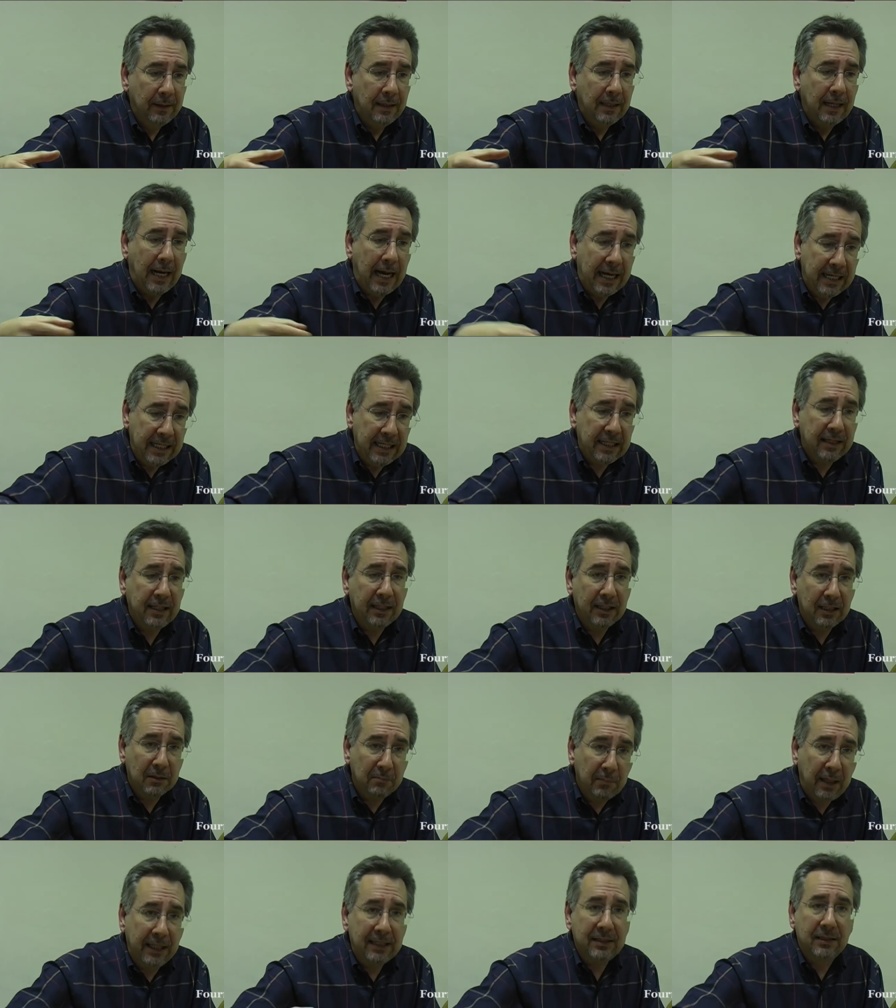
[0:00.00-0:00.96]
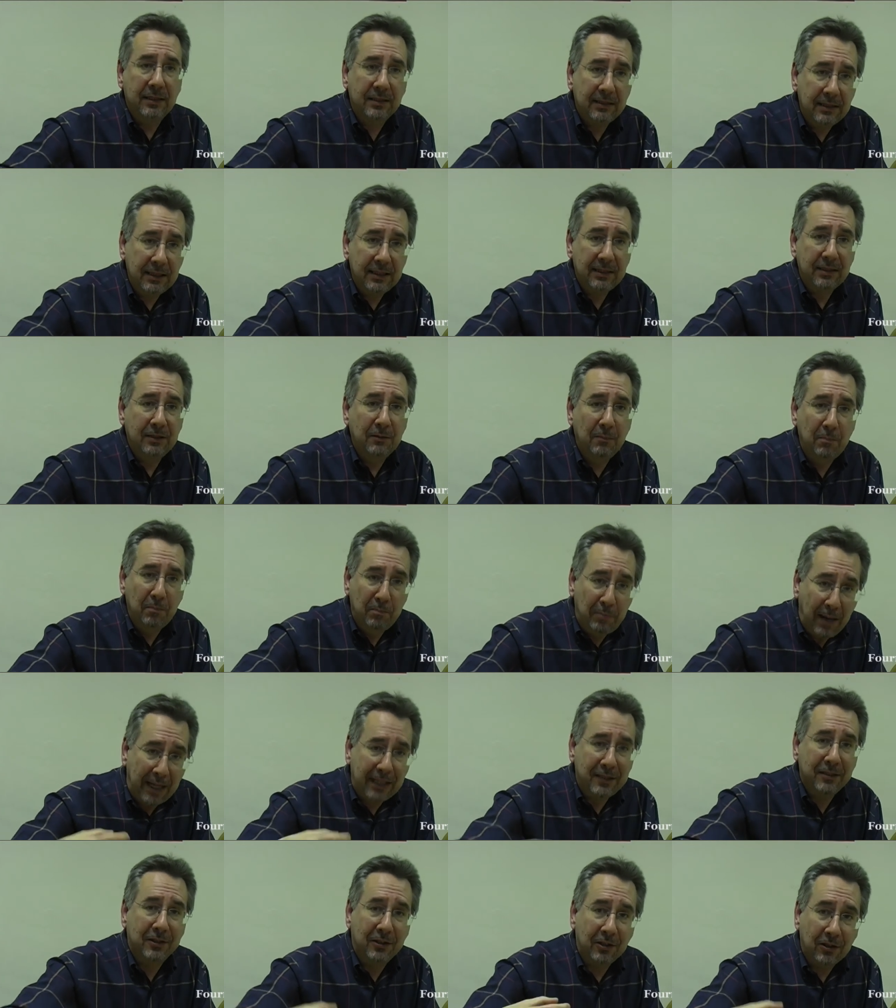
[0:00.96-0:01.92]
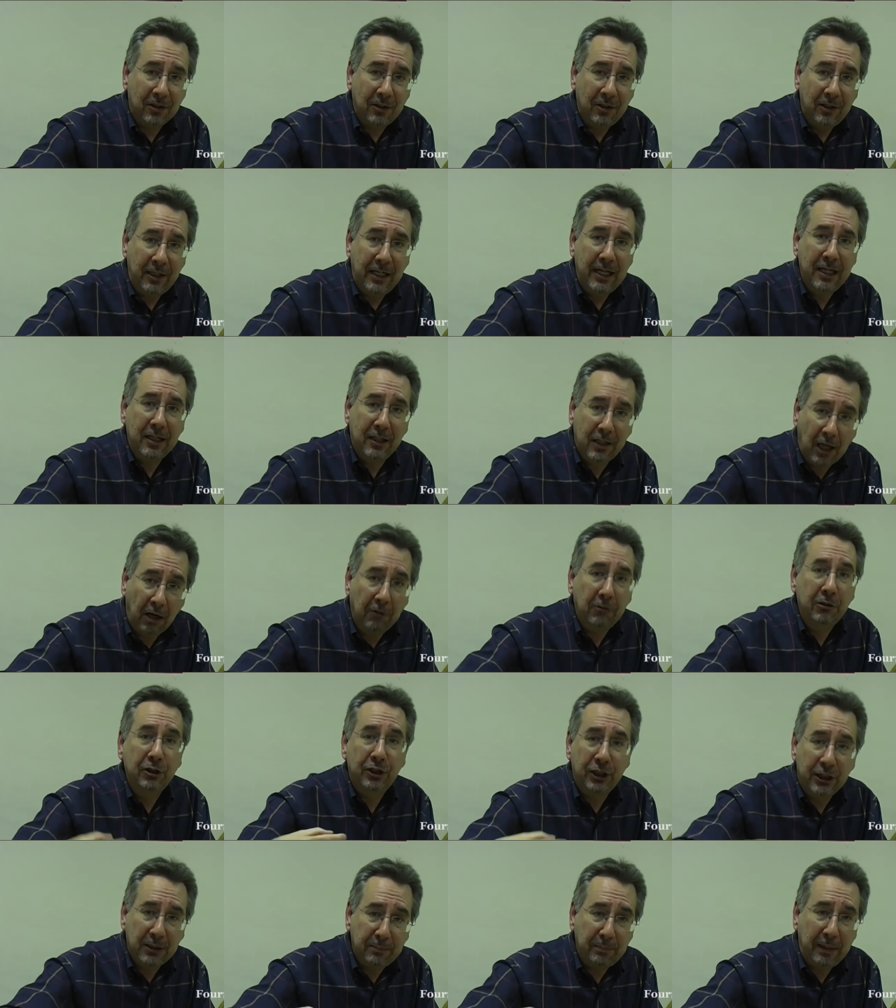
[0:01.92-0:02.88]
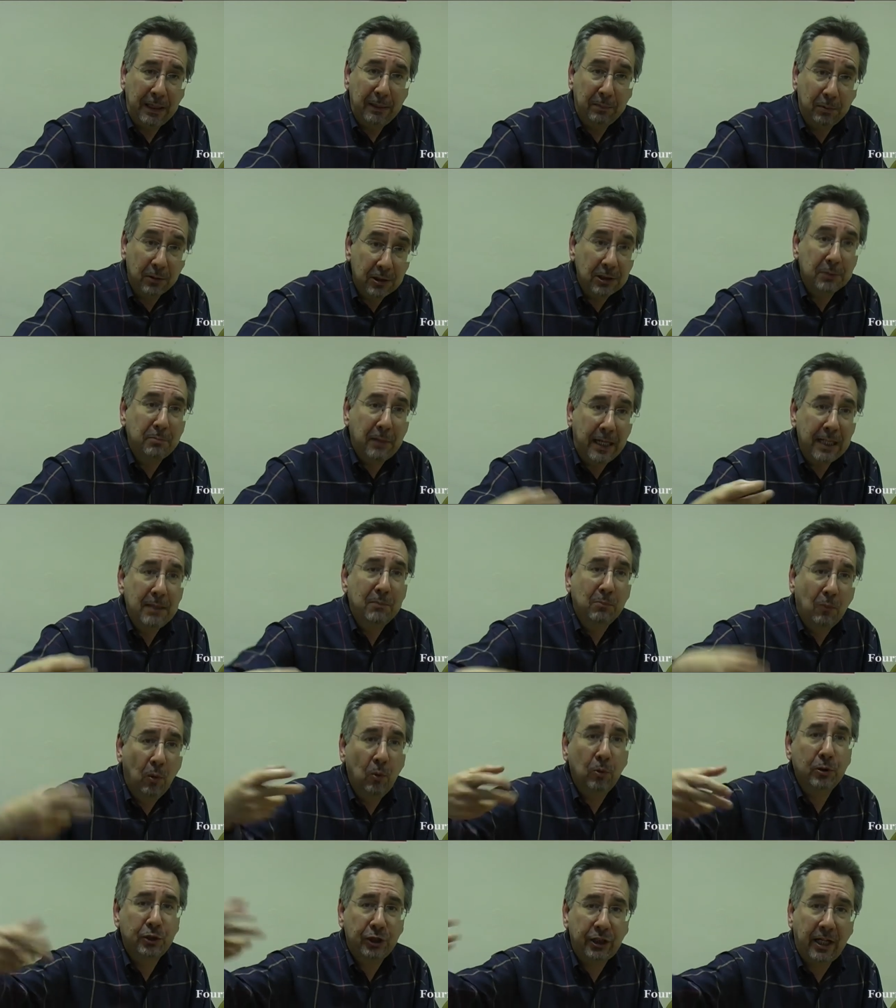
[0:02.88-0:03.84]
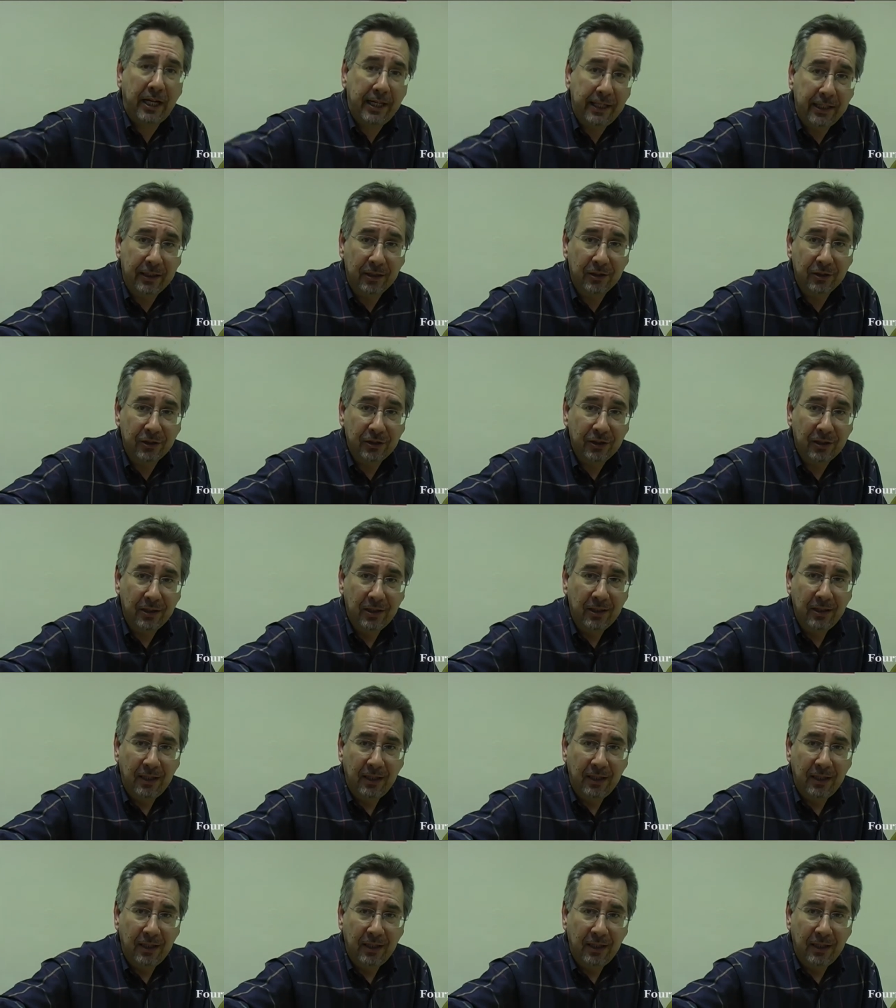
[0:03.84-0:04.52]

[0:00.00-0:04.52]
anything that makes the system better encourages people to make more change.